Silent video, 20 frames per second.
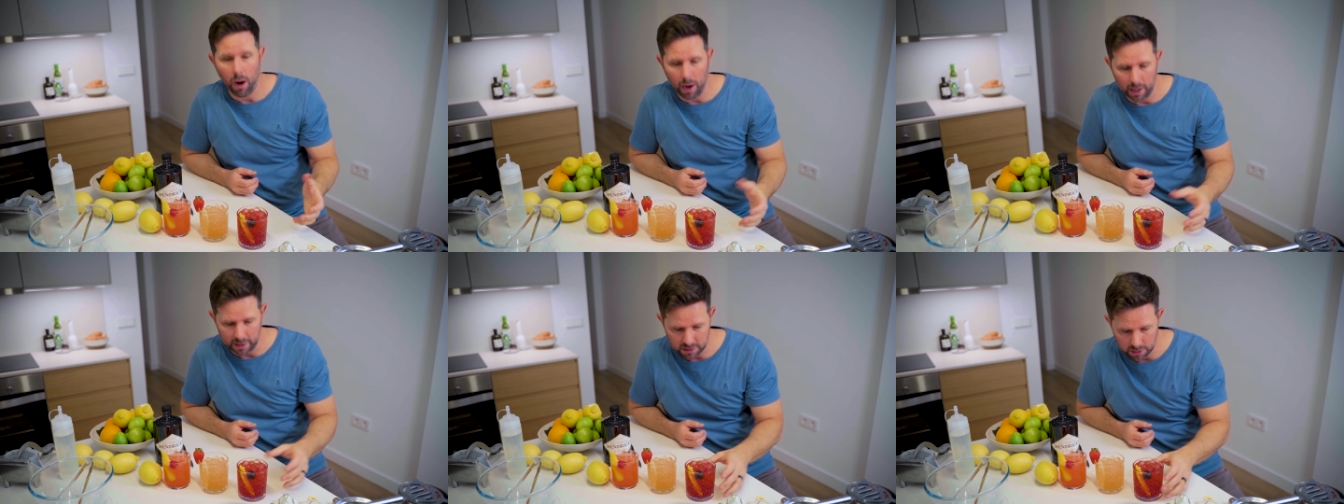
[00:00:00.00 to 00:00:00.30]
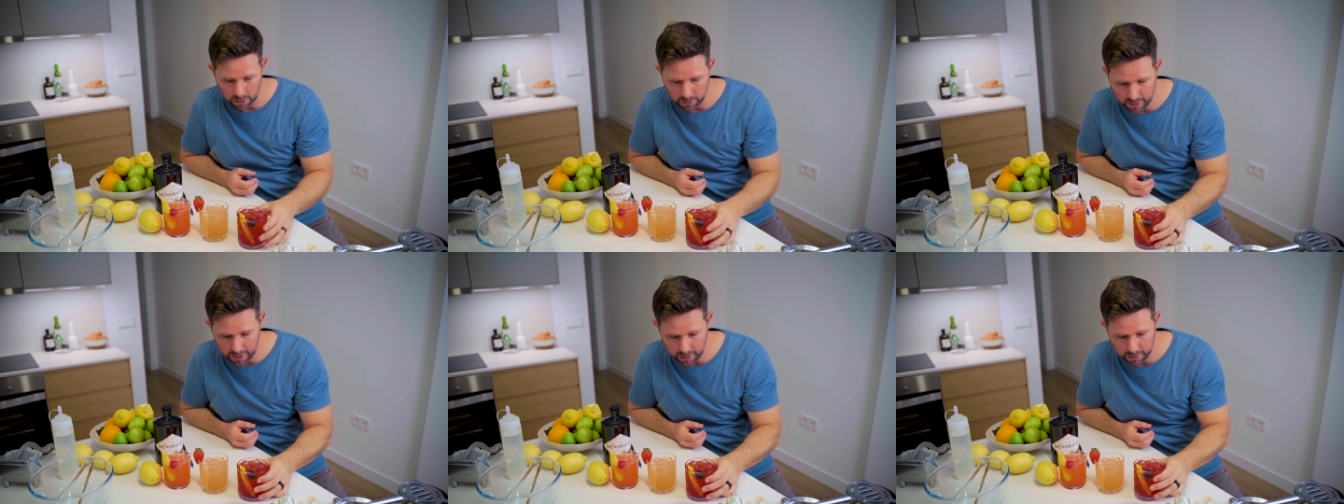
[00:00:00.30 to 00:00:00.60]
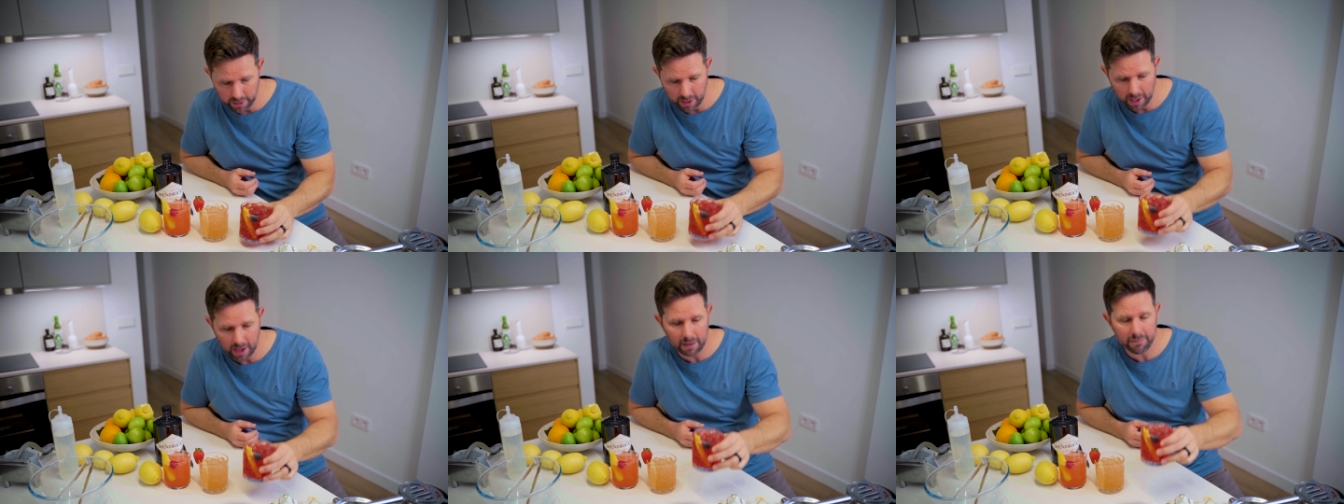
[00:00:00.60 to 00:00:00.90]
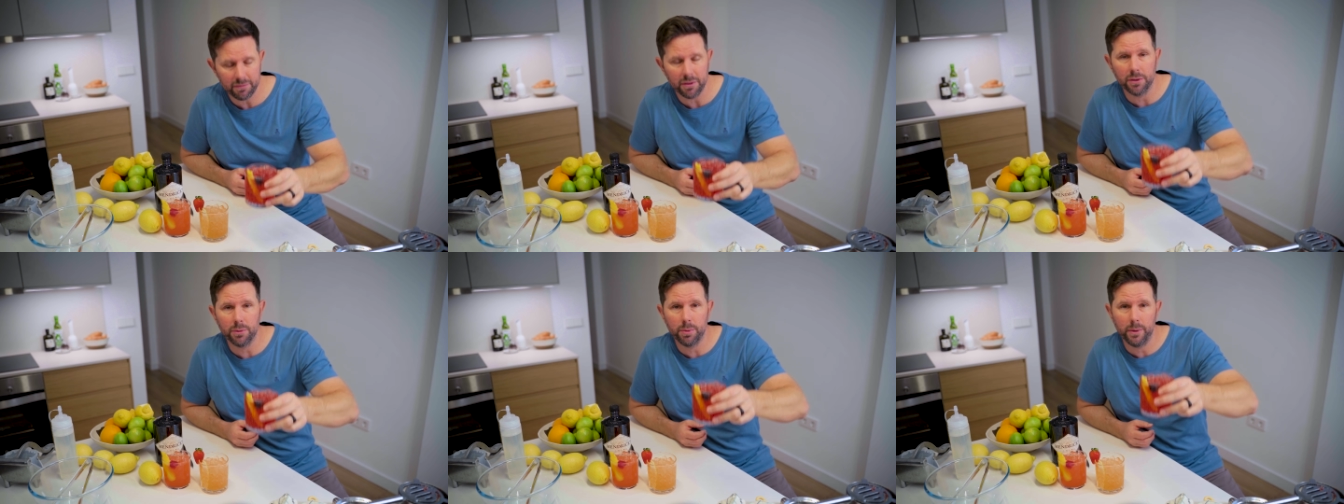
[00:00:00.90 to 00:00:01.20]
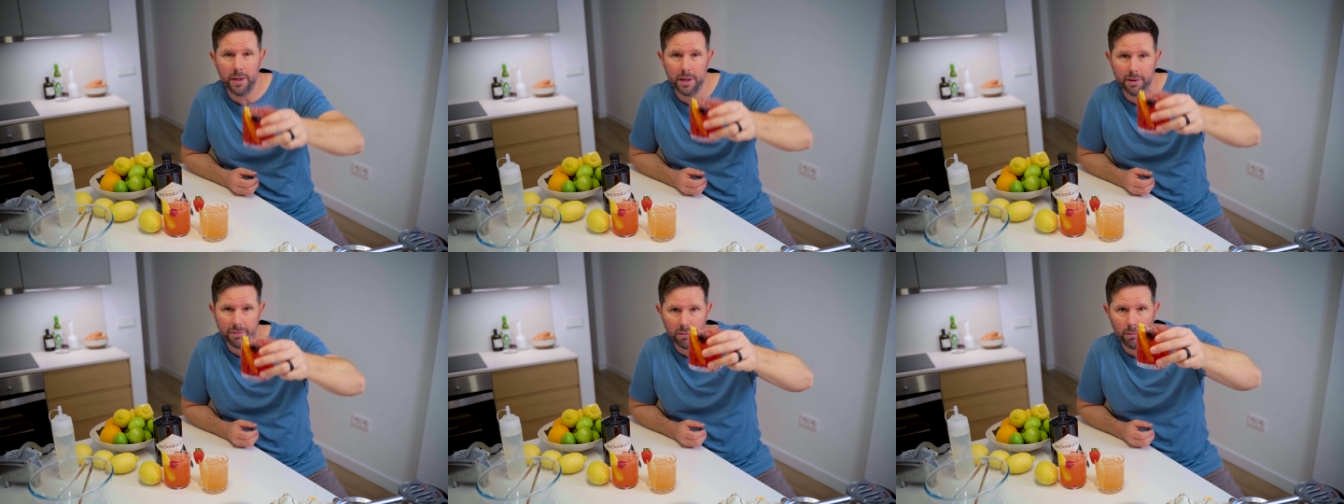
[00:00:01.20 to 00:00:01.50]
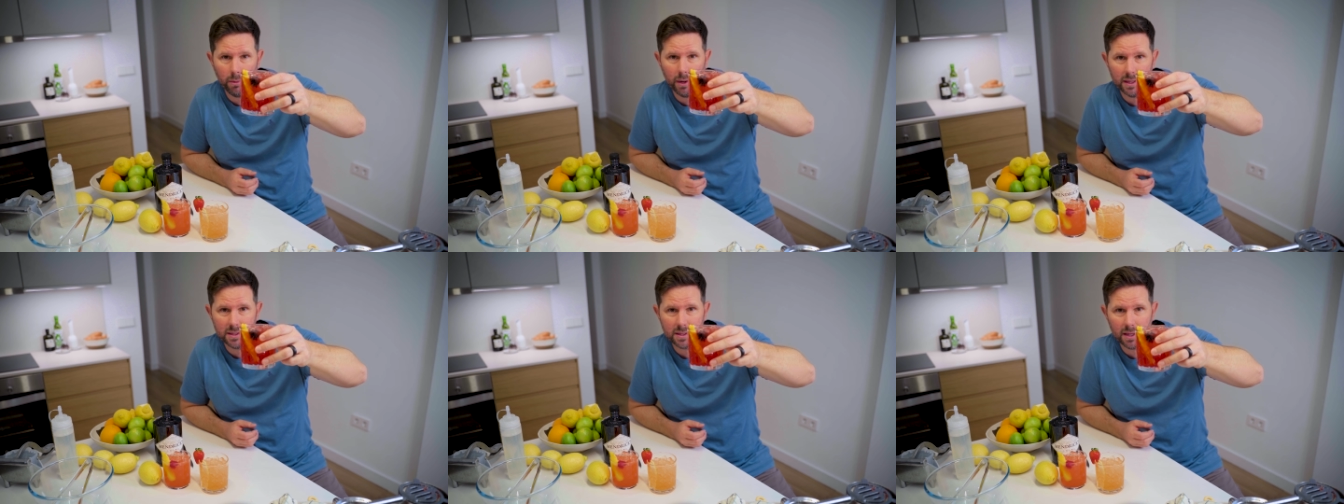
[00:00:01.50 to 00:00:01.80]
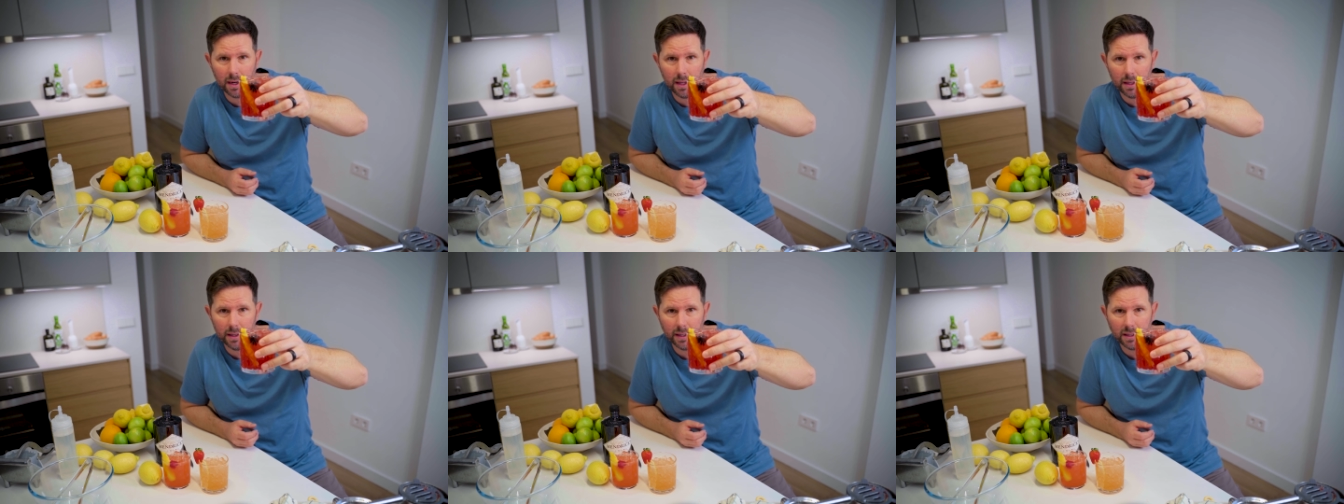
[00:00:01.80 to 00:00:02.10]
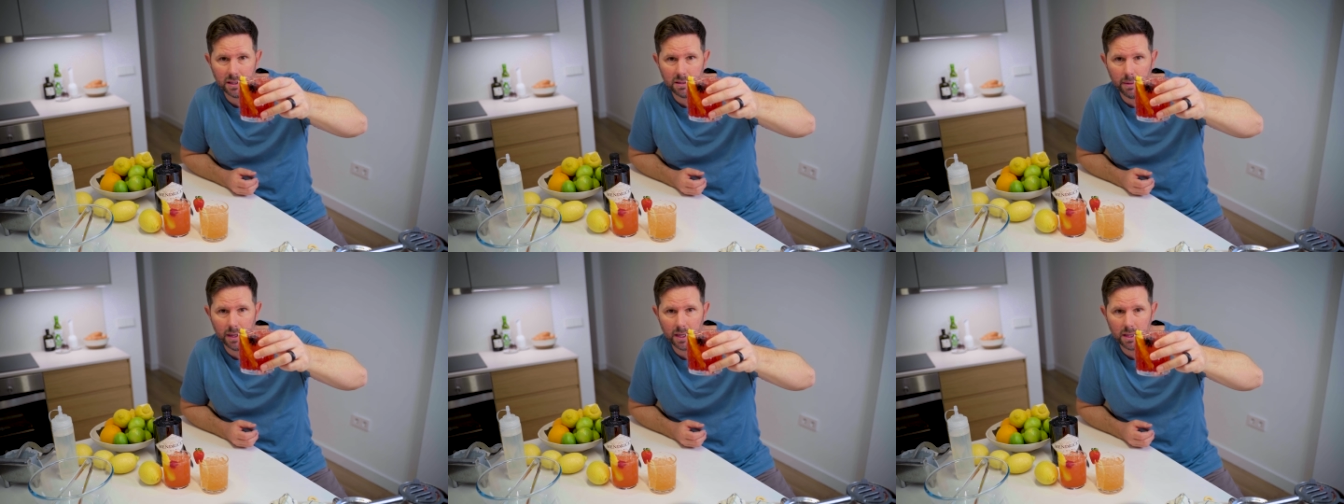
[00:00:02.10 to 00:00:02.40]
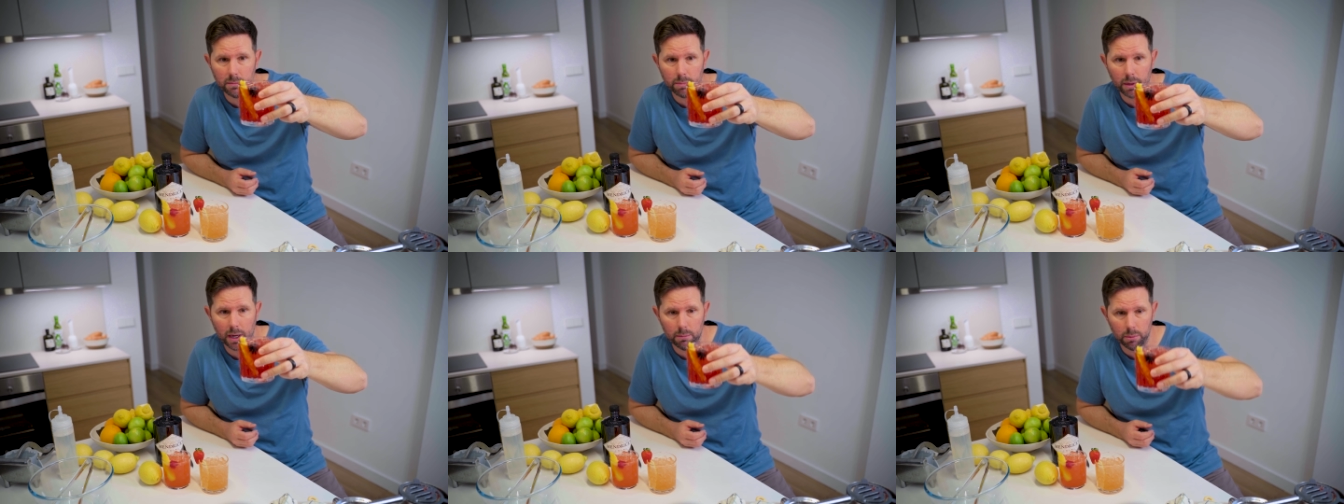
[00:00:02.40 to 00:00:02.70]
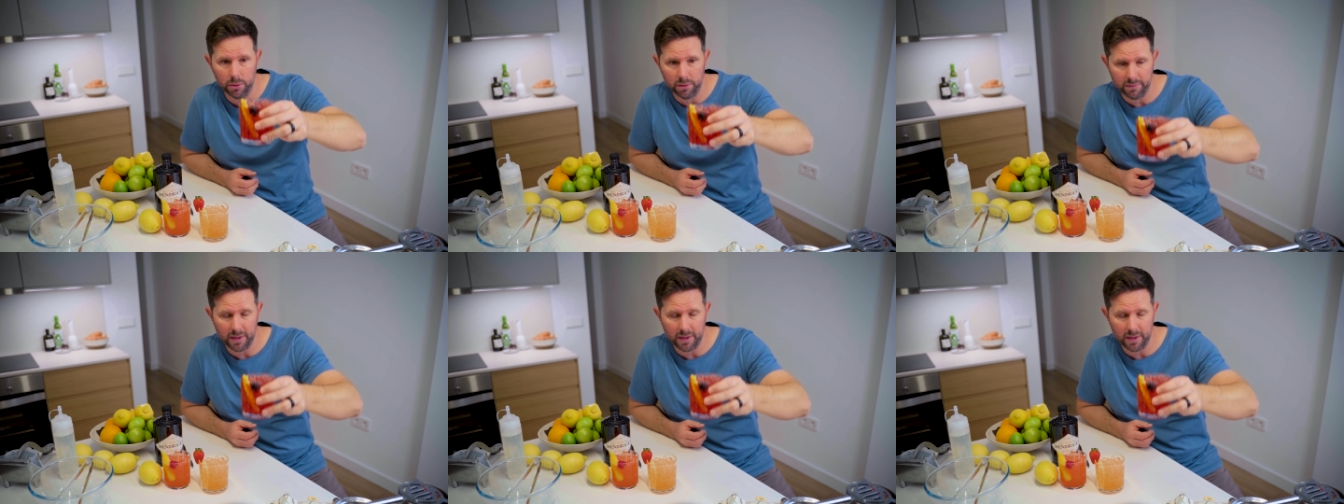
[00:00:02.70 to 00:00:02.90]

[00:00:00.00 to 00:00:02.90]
All right, so there you have the 3 different ways that I like to make the Bramble.